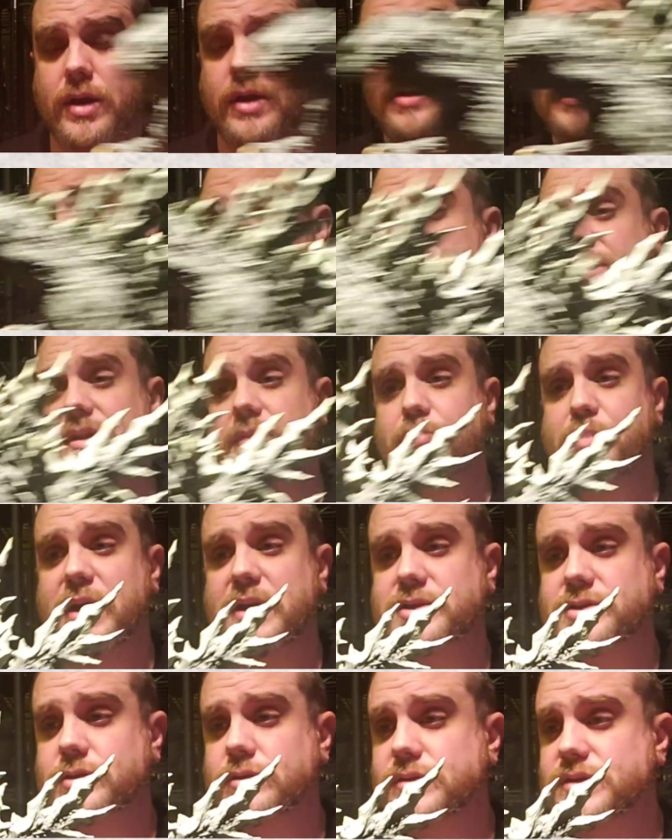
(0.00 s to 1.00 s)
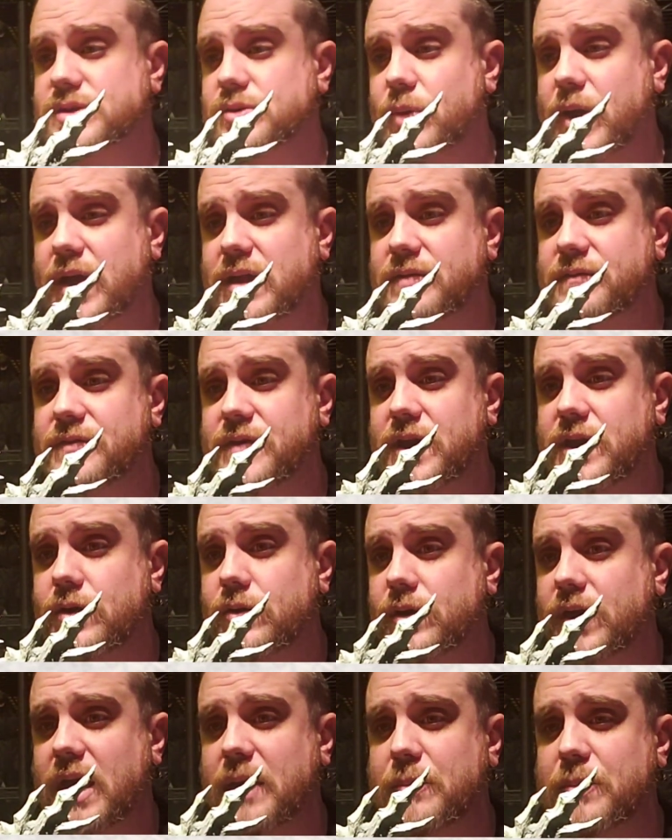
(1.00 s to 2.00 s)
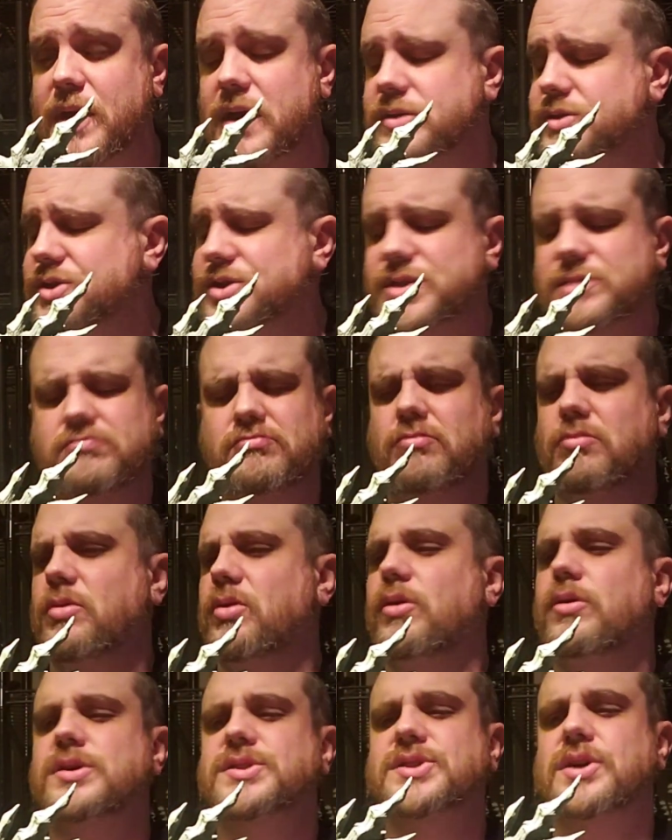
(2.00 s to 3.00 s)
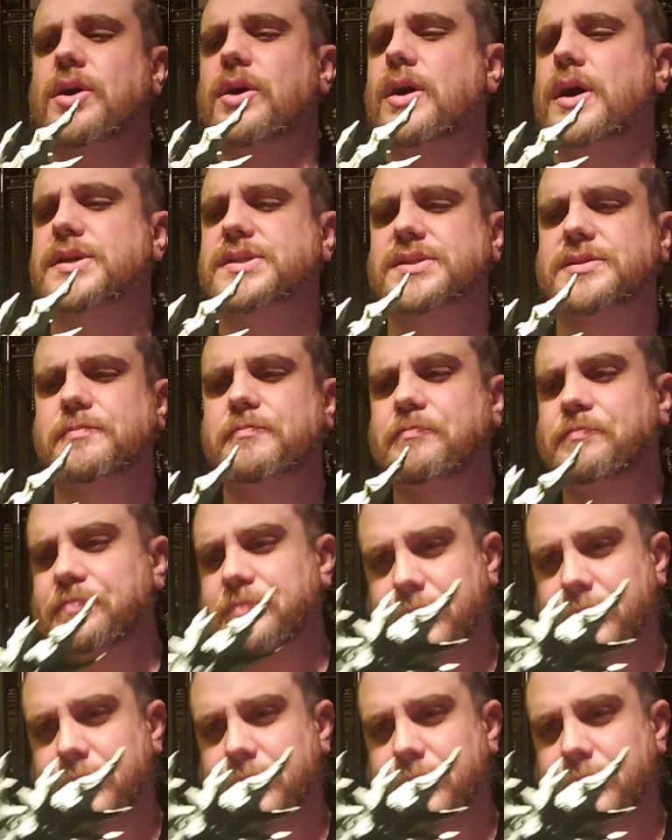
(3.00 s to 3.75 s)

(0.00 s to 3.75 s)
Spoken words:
You see the pictures and the way how the video came out, just looks awesome.